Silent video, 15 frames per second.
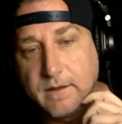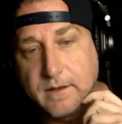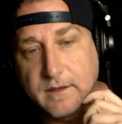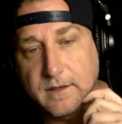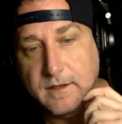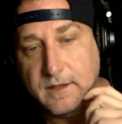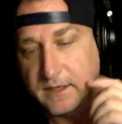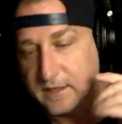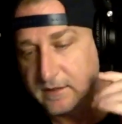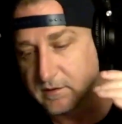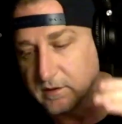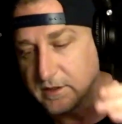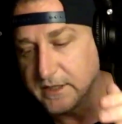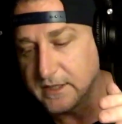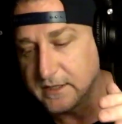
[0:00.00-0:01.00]
he's
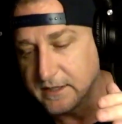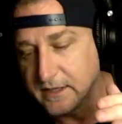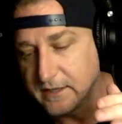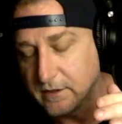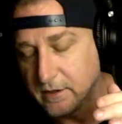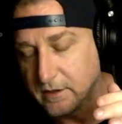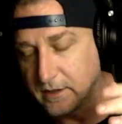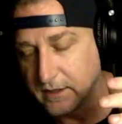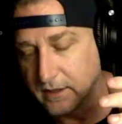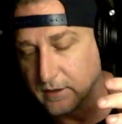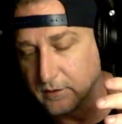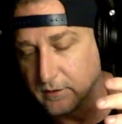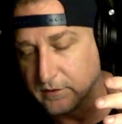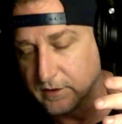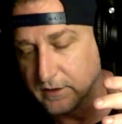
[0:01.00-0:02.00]
leaning down there and he goes,